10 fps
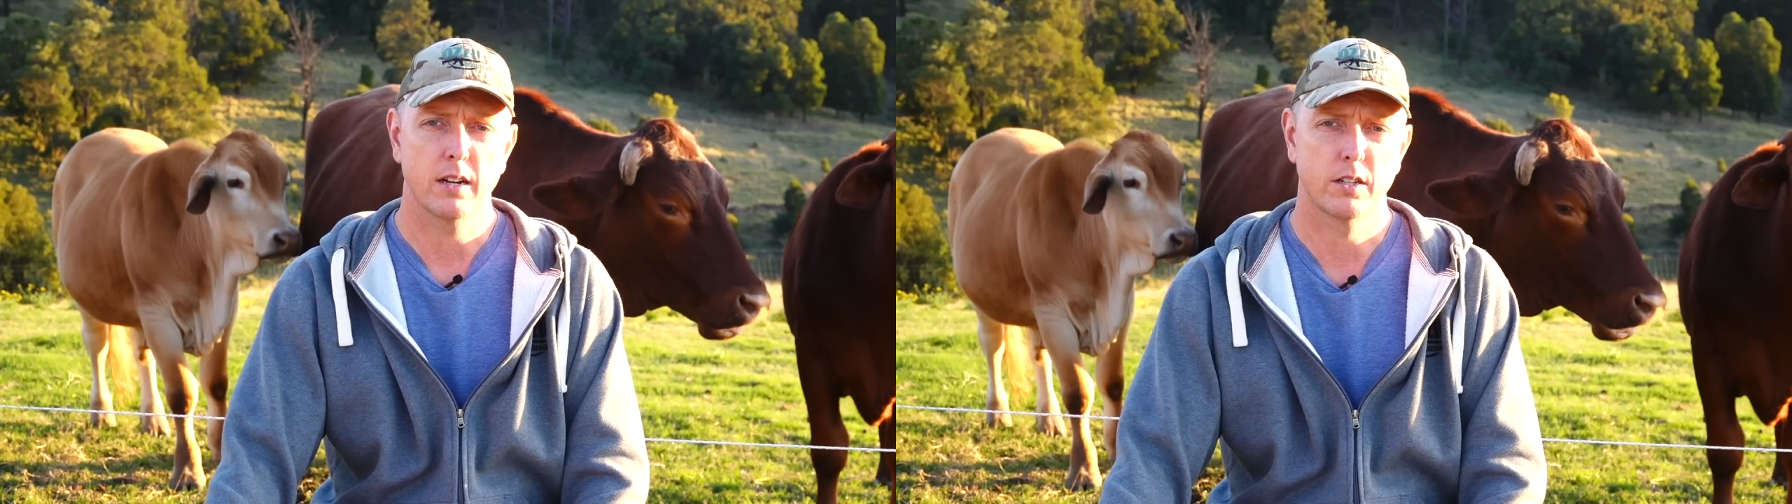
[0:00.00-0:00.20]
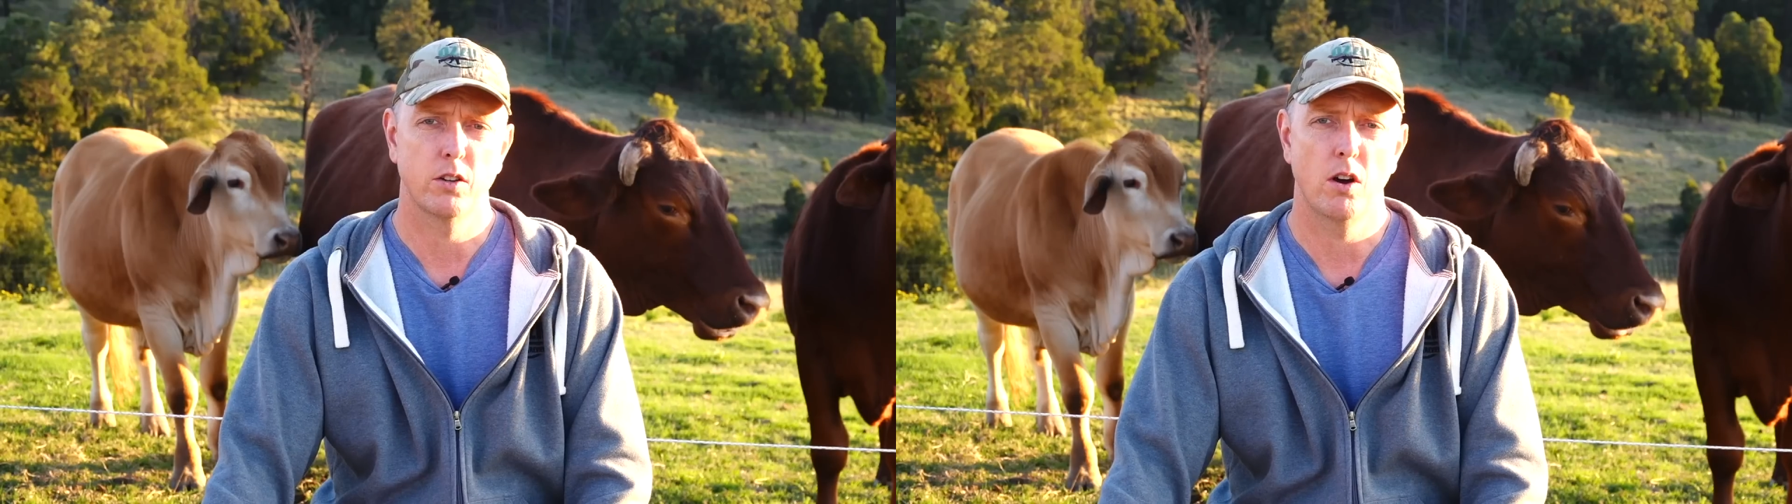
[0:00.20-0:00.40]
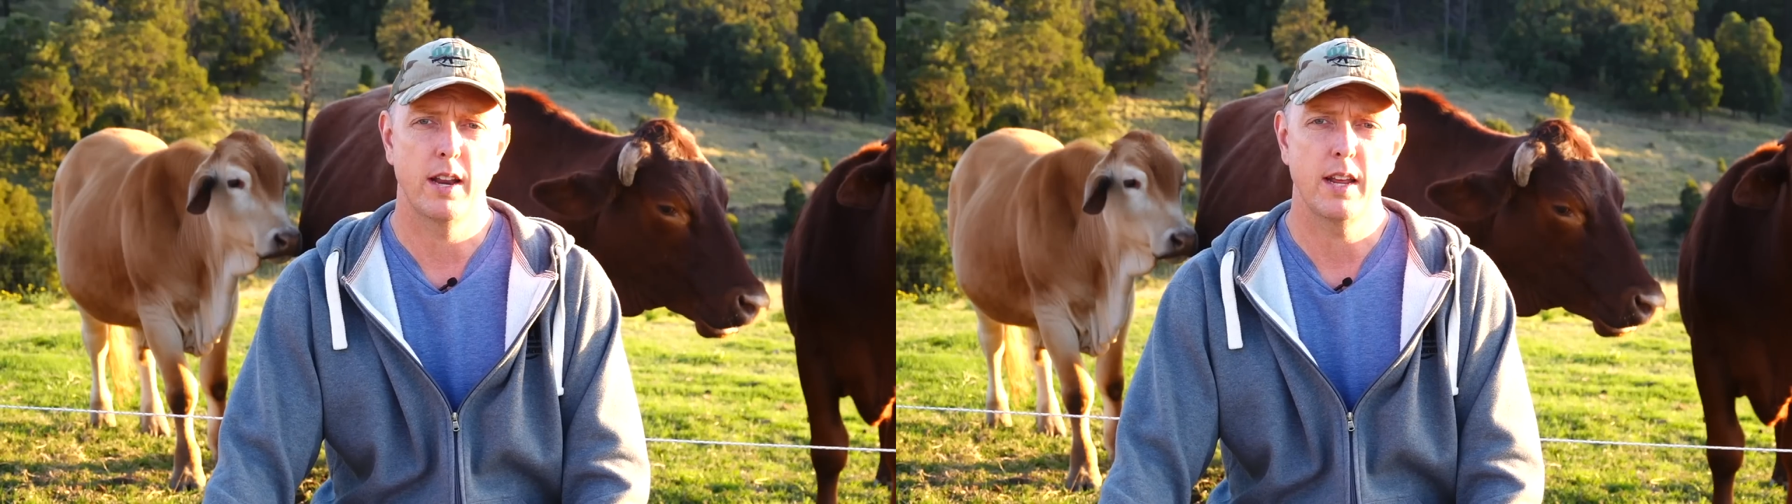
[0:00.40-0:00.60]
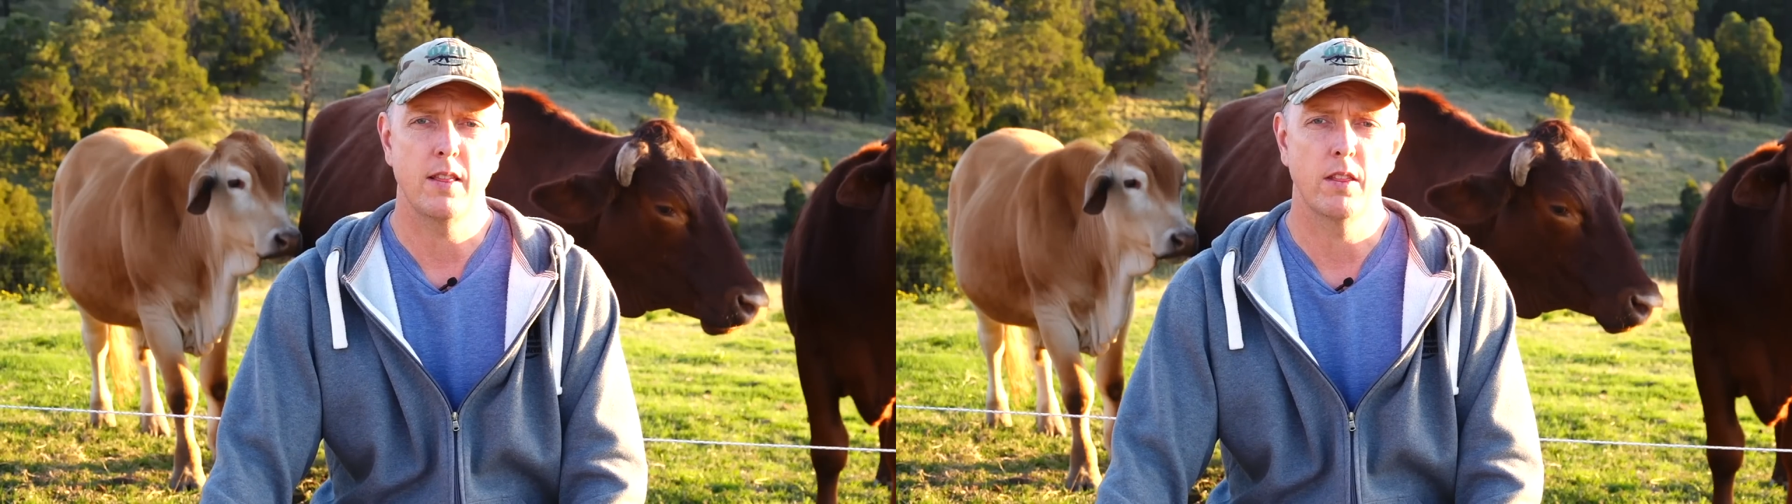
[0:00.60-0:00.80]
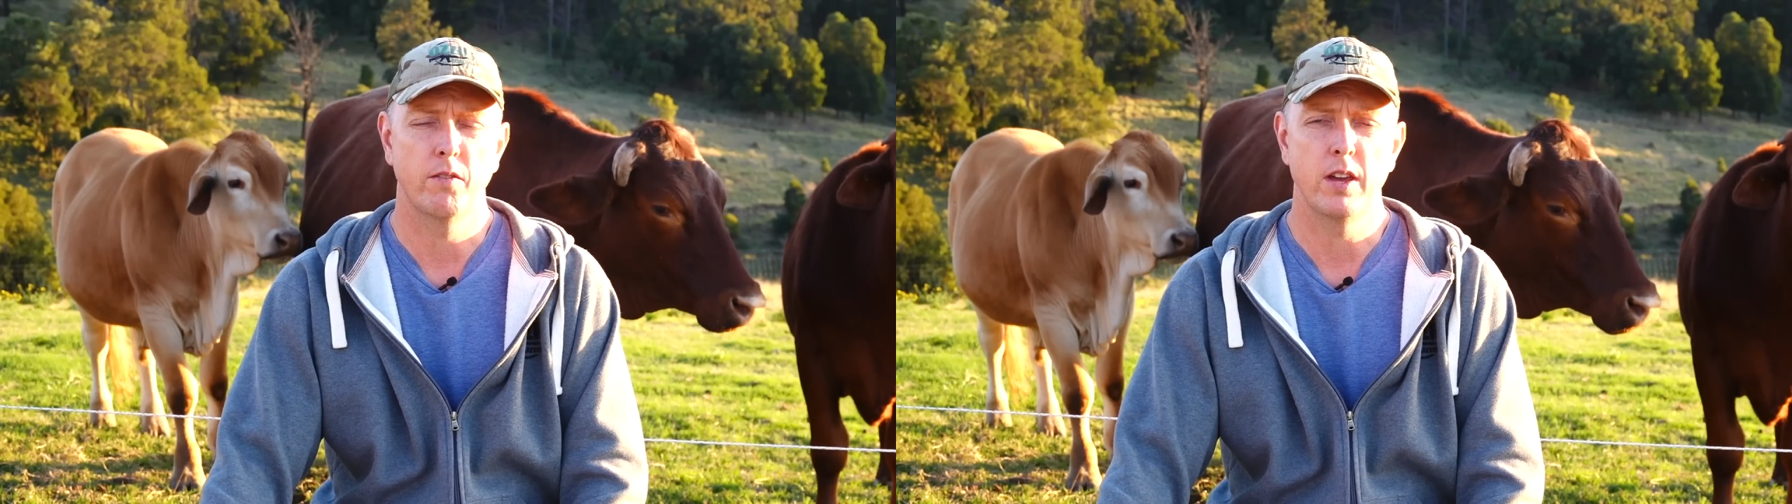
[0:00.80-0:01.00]
of sight
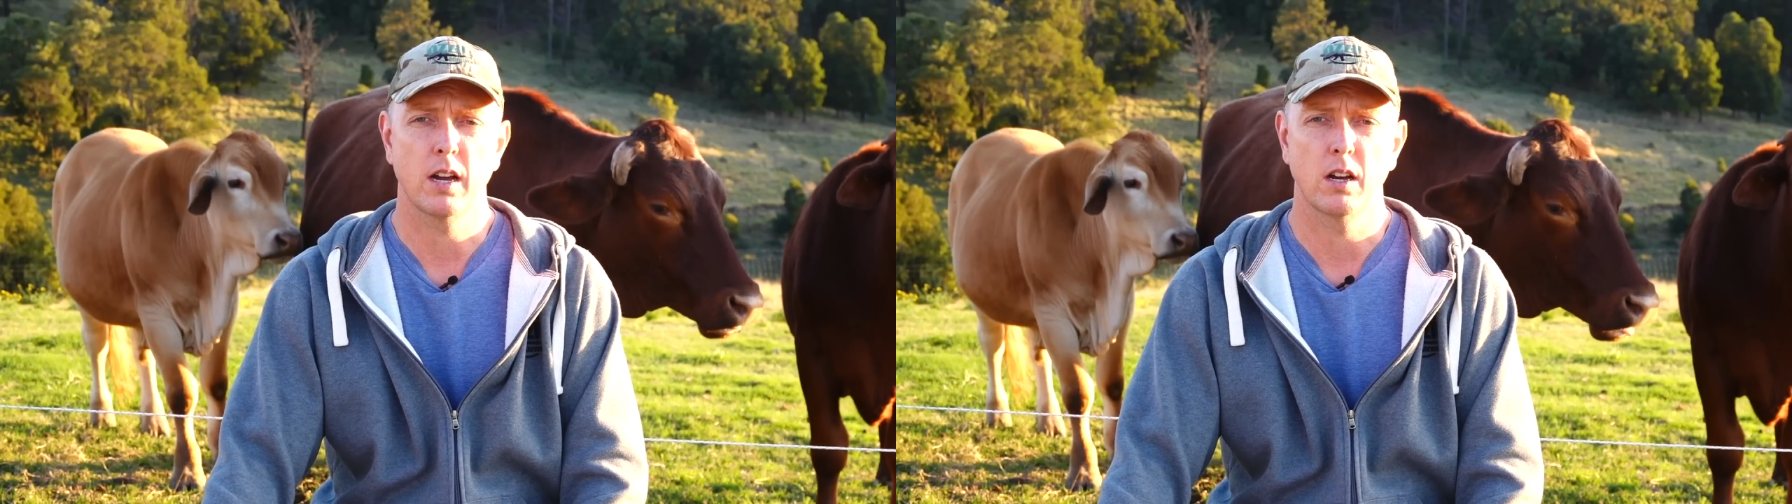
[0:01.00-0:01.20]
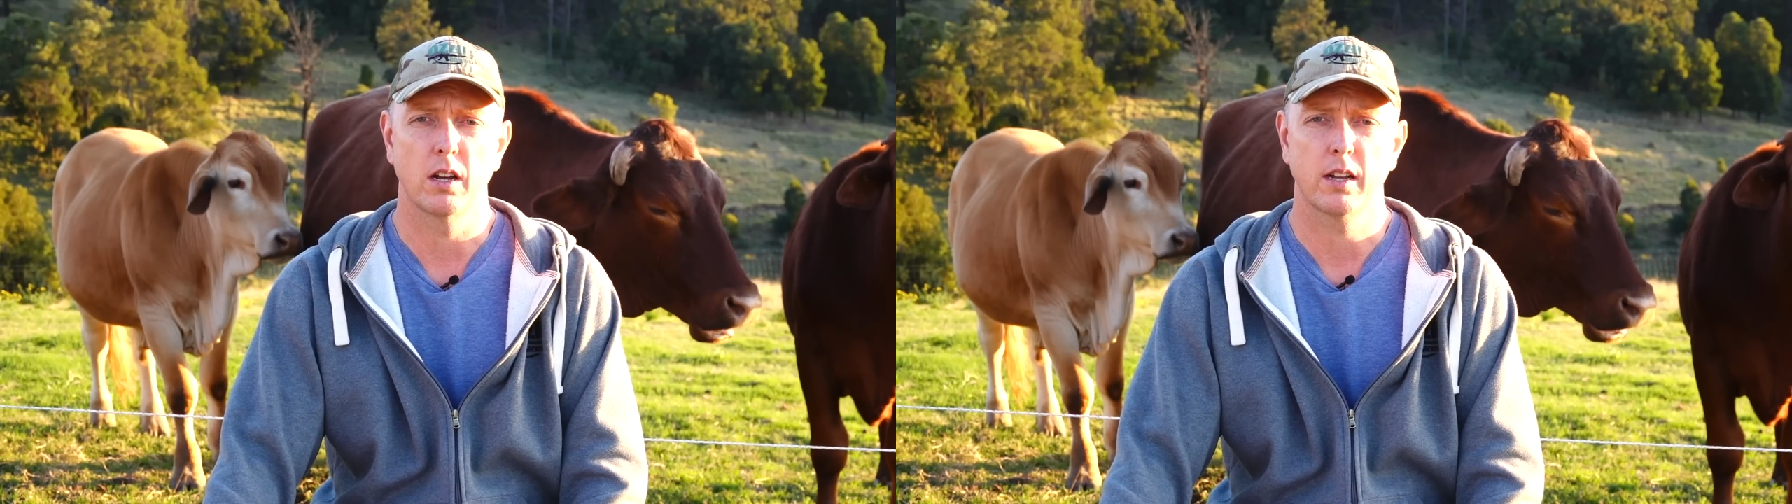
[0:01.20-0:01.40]
in the vehicle.